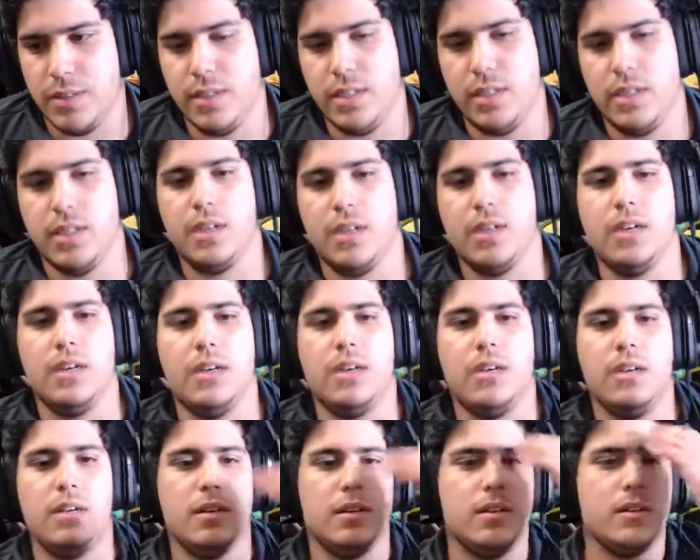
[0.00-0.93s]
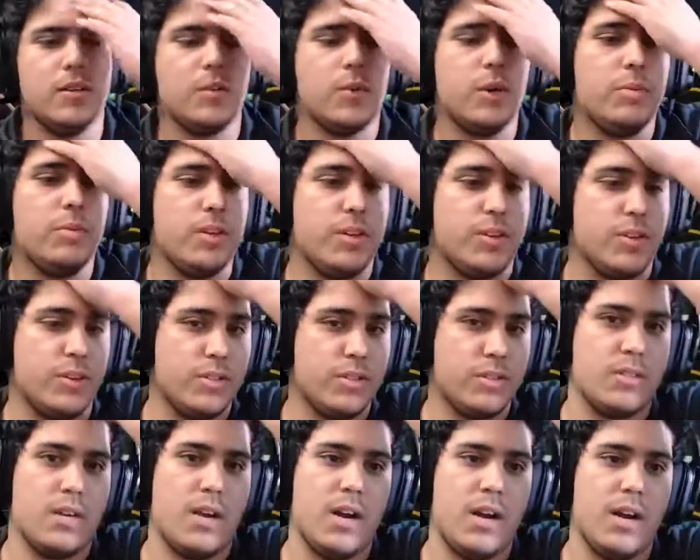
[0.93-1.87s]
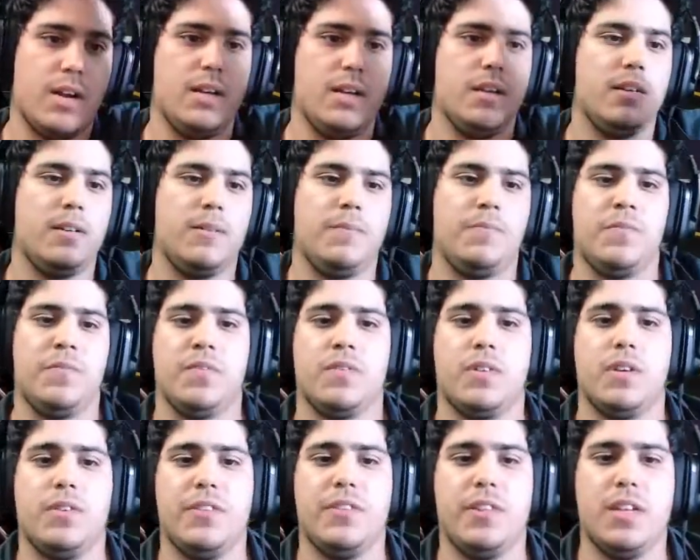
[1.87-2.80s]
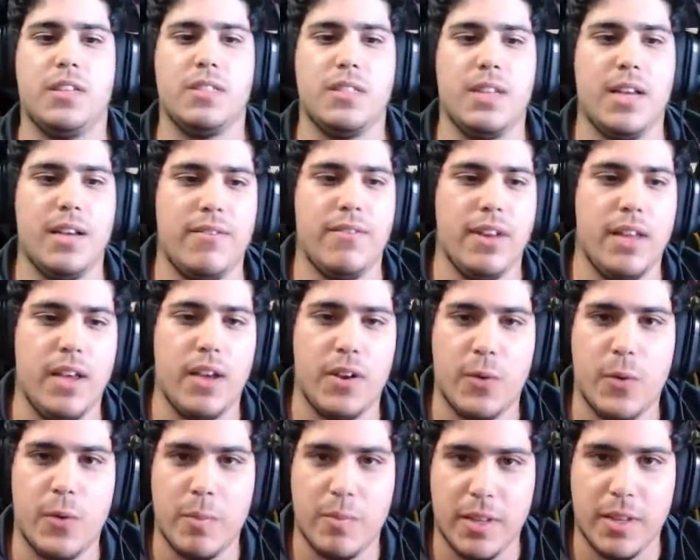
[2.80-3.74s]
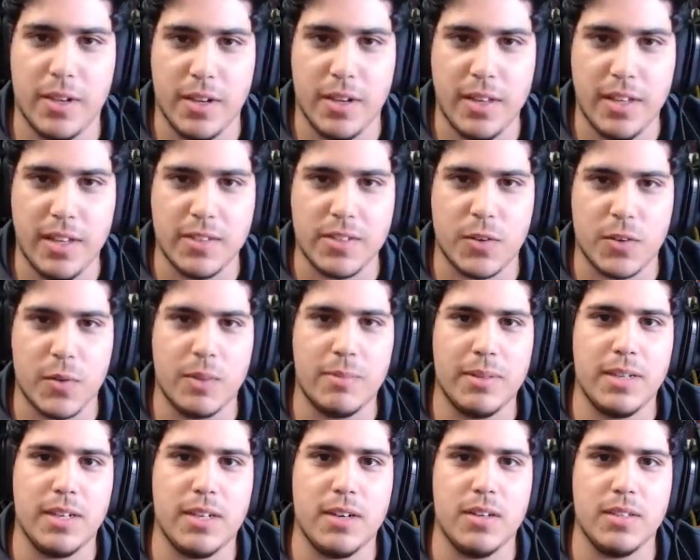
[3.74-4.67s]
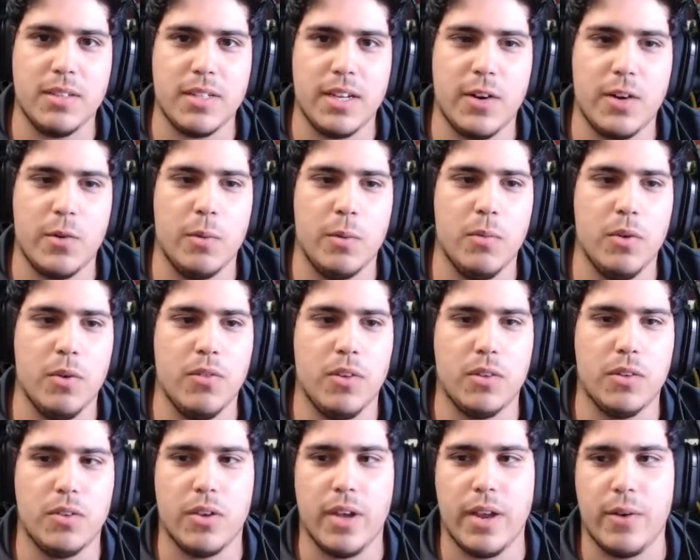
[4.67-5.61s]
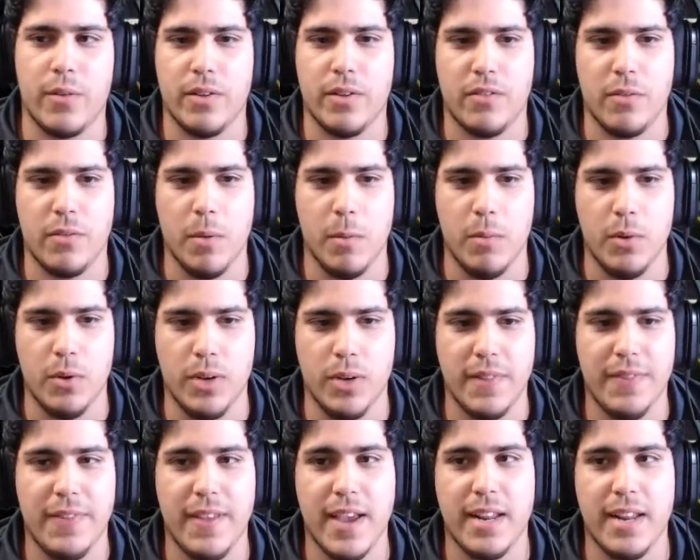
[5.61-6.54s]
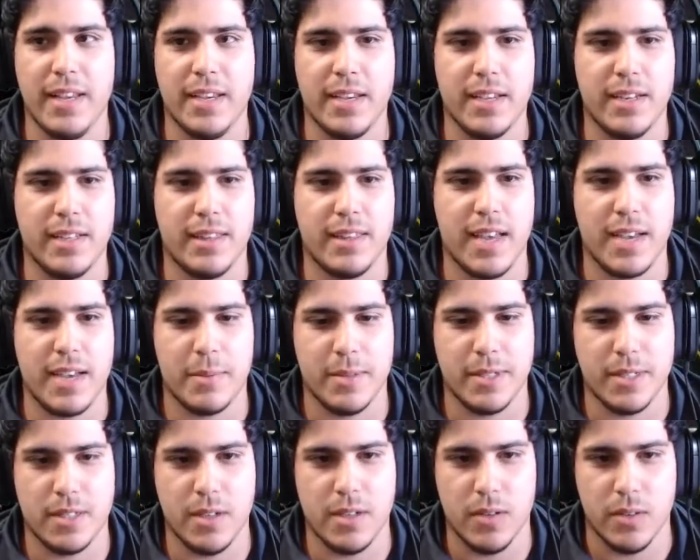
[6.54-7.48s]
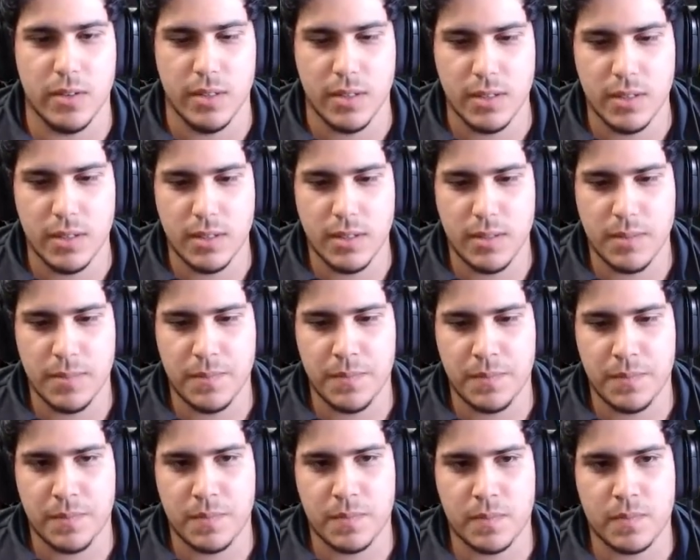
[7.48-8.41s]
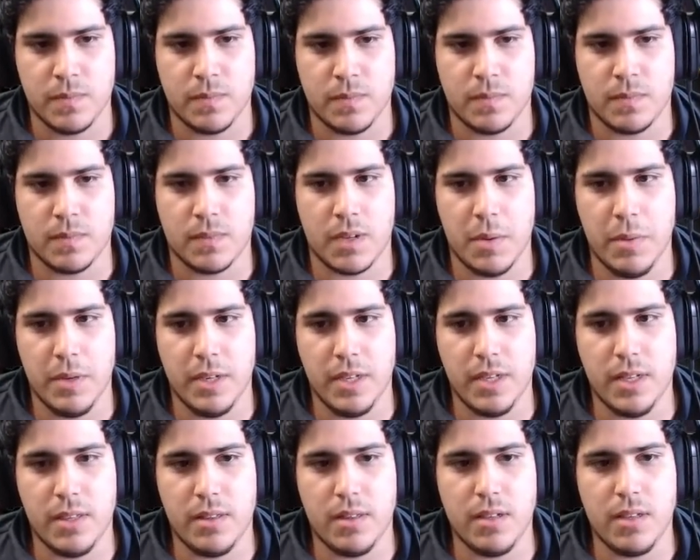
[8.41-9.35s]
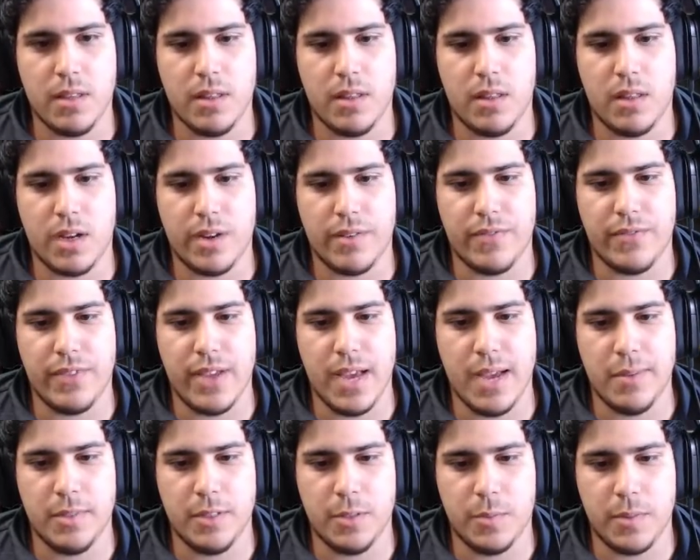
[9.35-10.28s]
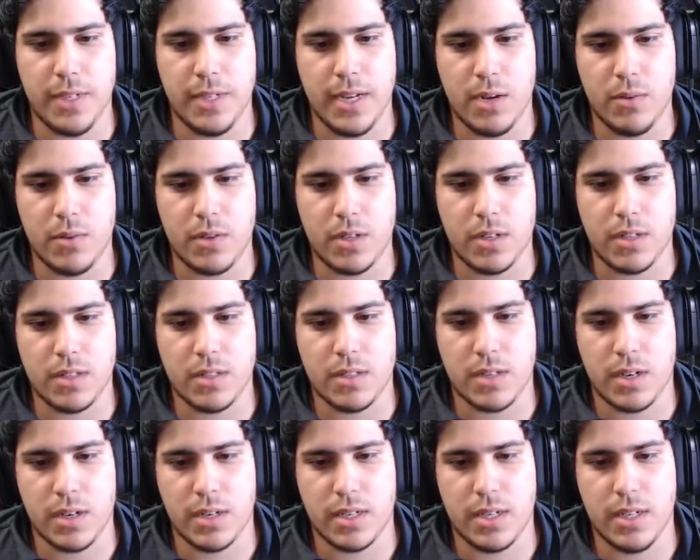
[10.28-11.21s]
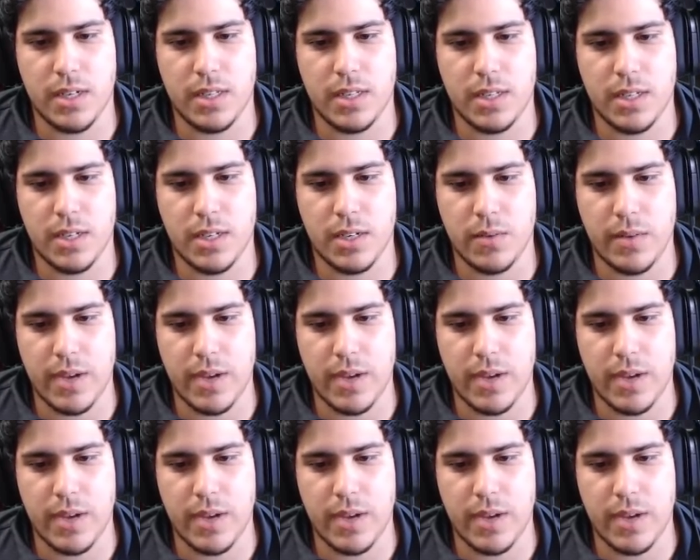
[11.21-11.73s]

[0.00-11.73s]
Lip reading: The crippling curse, sorry. But if he doesn't have a crippling, he needs a crippling curse and a removal to get rid of the baboon, and then he can attack my stone. I mean, he did a lot of damage, but now we're going to start healing.